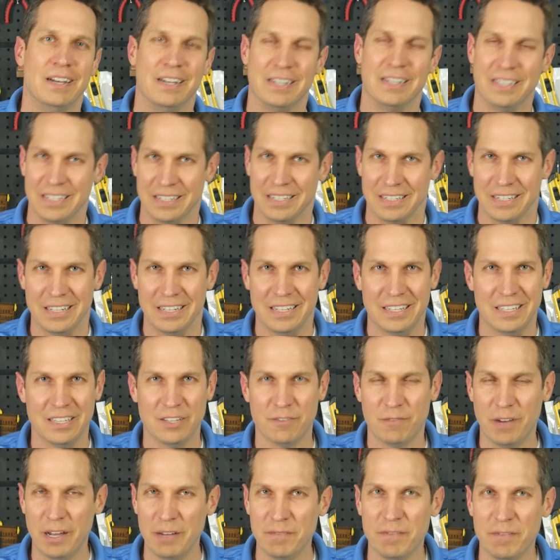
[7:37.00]
Again, the
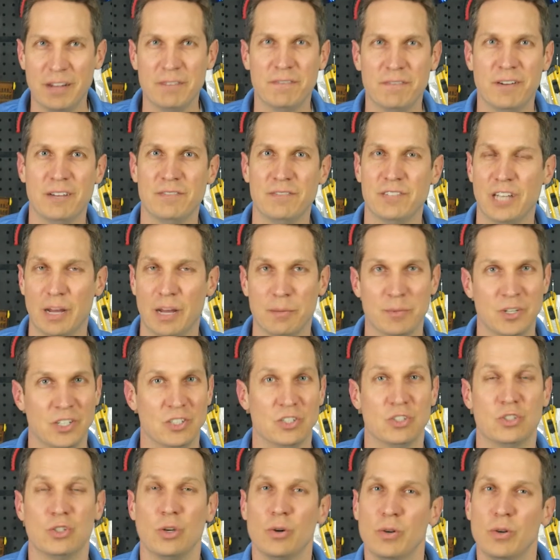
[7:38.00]
555 timer
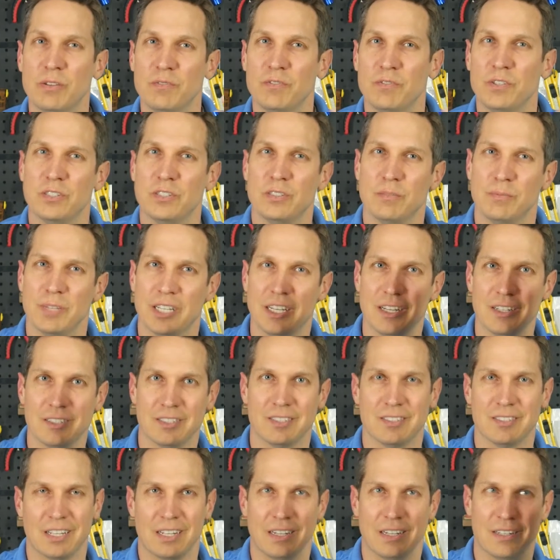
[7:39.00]
is so confusing because
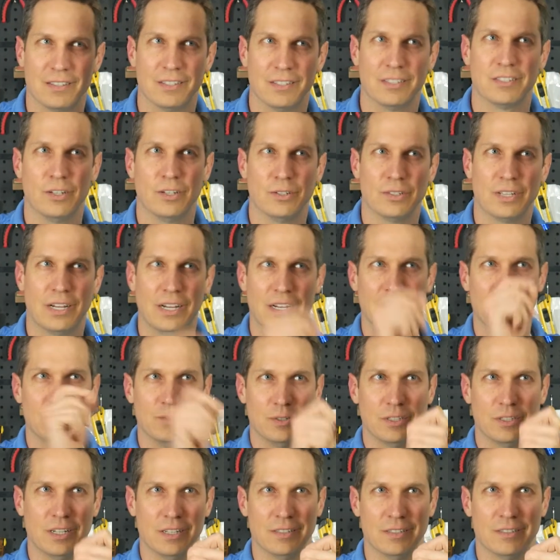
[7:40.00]
it's like this goes high,
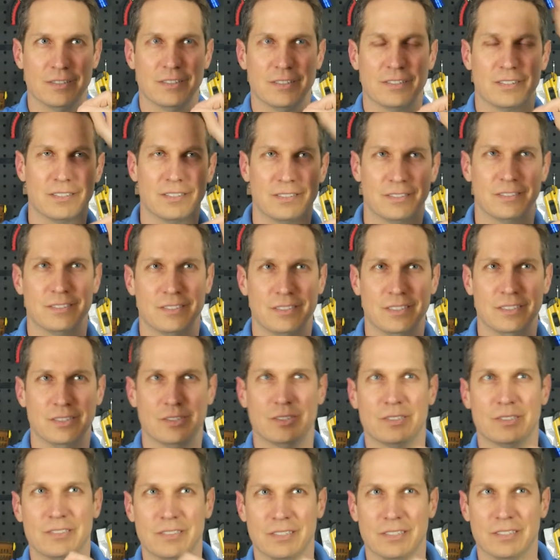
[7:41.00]
which causes
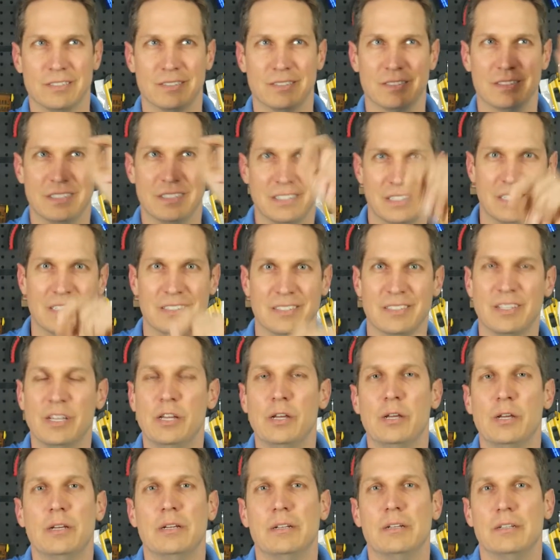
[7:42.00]
this it's
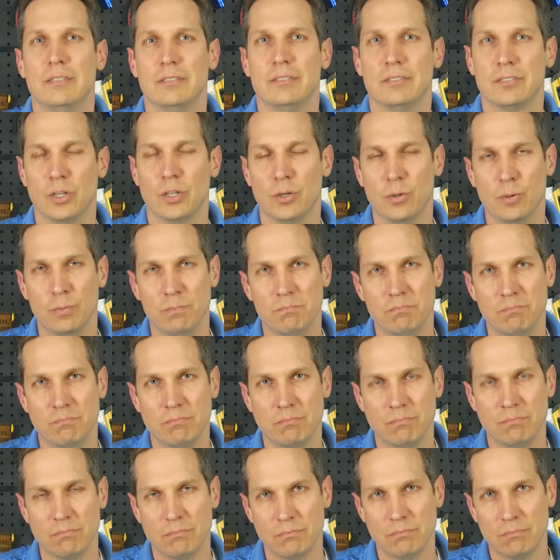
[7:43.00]
so...
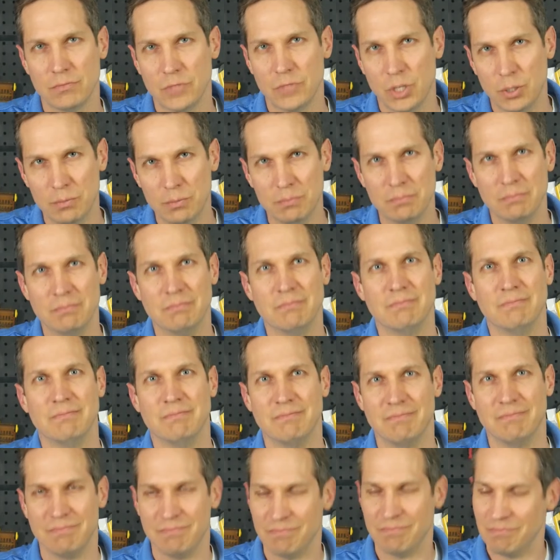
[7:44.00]
Don't,
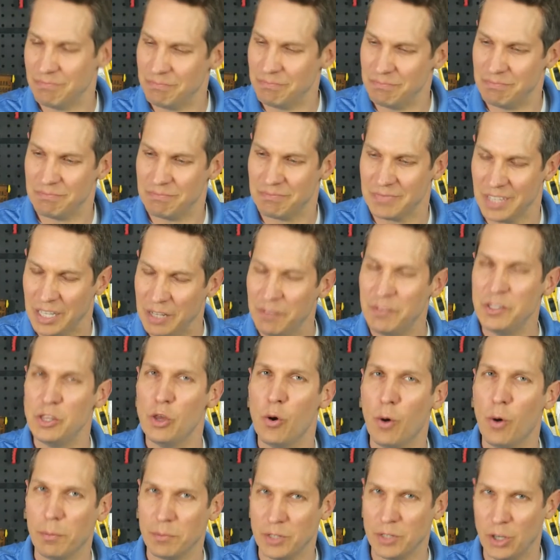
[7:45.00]
even
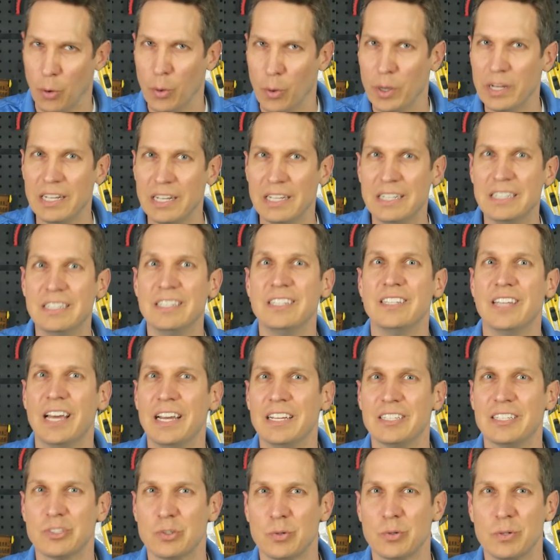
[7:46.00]
though I'm going into
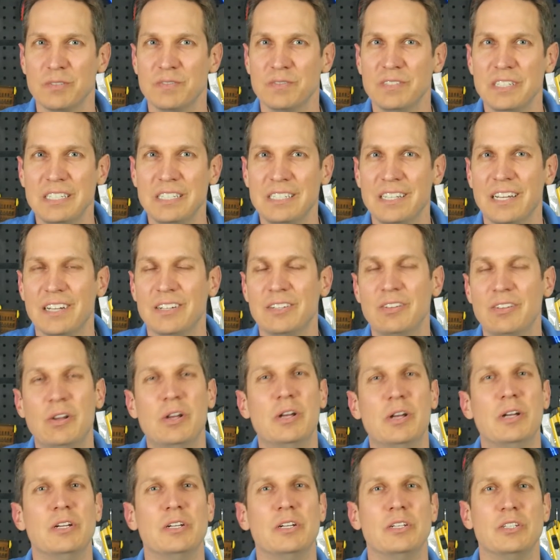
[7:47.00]
that sort of detail,
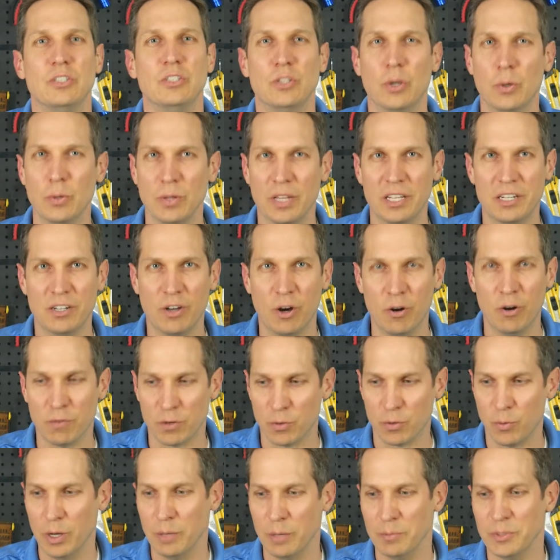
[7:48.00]
don't let it
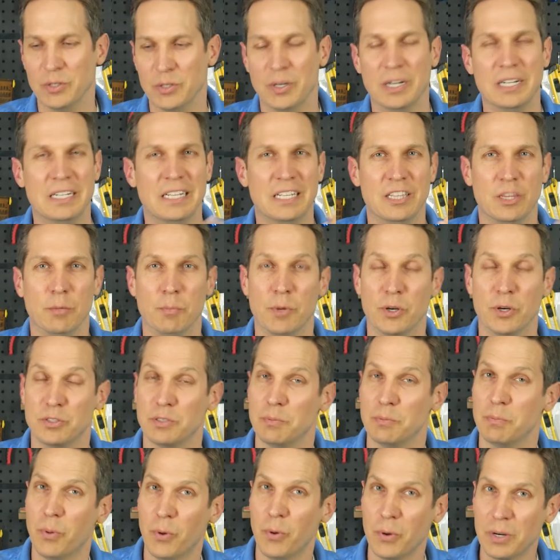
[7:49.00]
overwhelm you. Again, the most
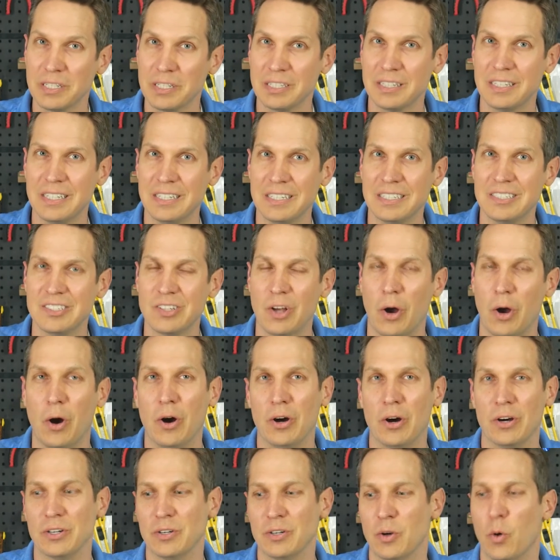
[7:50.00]
important things
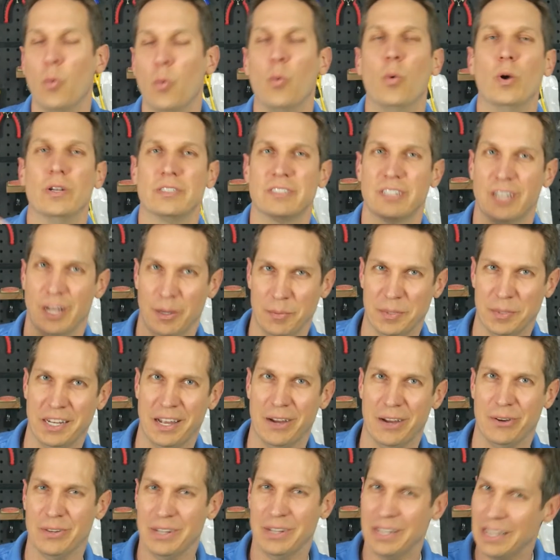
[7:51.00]
are what's coming
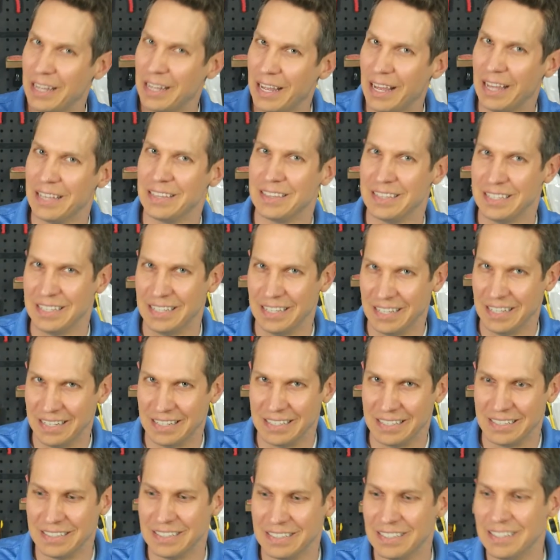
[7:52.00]
out at the
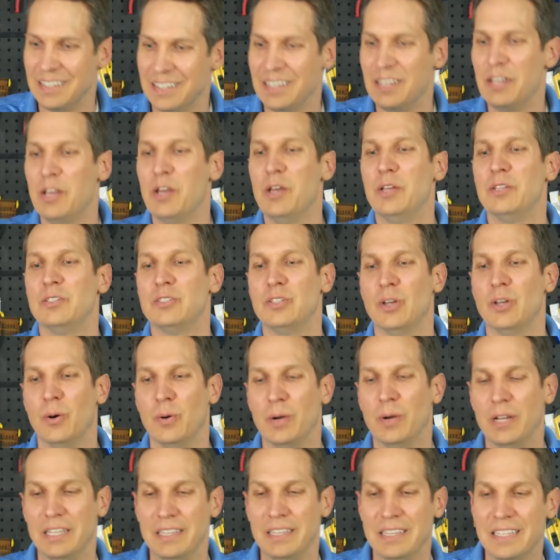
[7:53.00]
end.
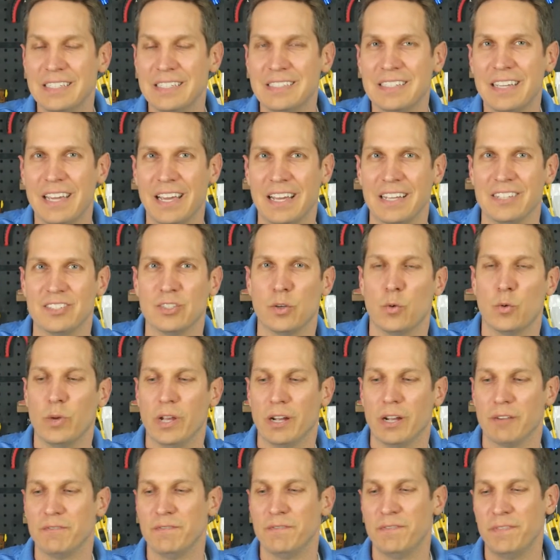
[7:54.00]
So in this case, we
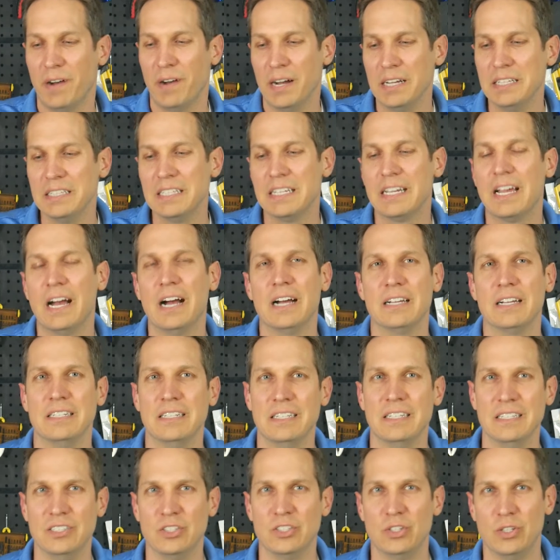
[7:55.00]
have finally gotten
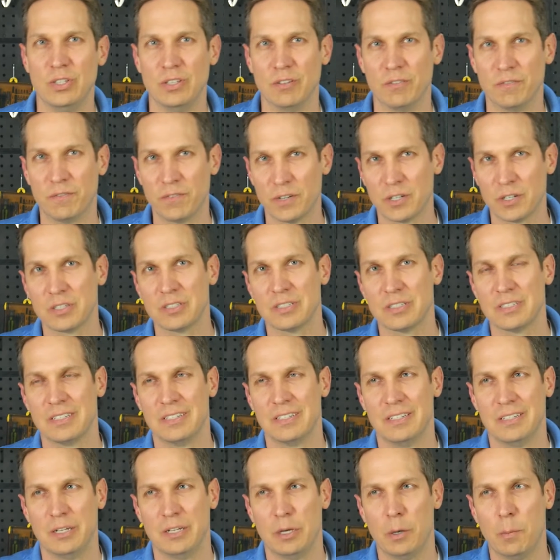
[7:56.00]
into the first
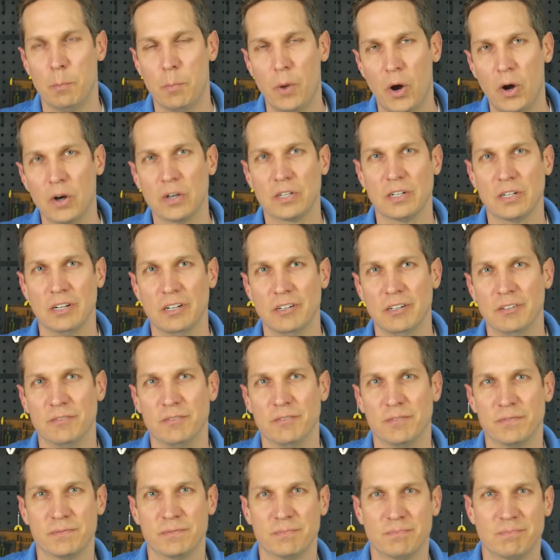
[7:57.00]
part
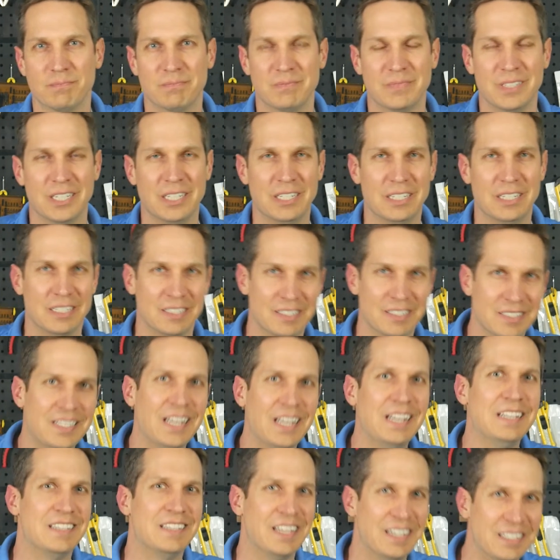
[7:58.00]
of a
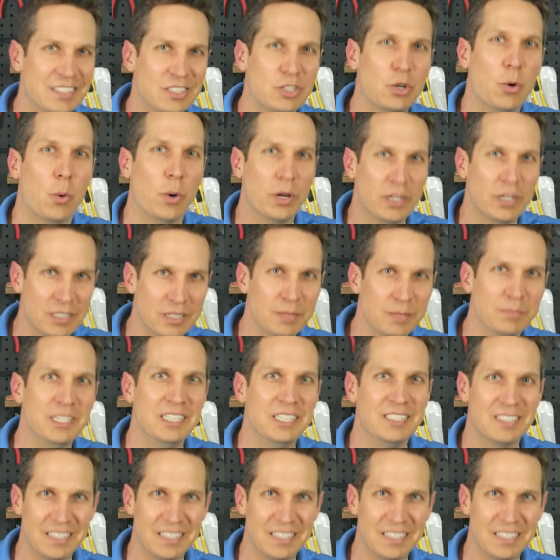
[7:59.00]
state that it's going to be